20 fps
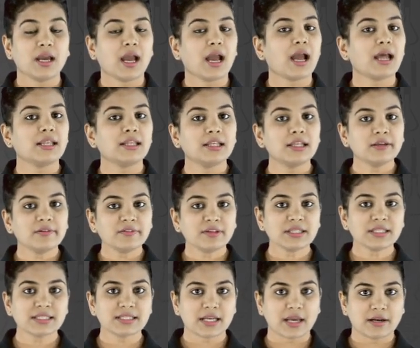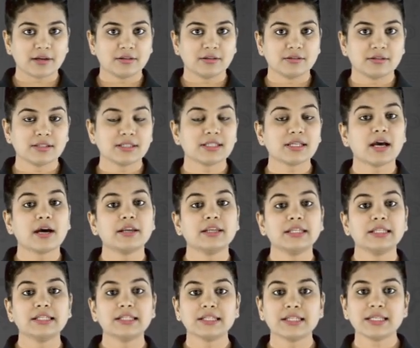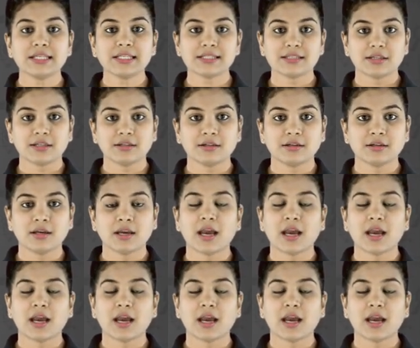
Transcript: and living standards are increasing,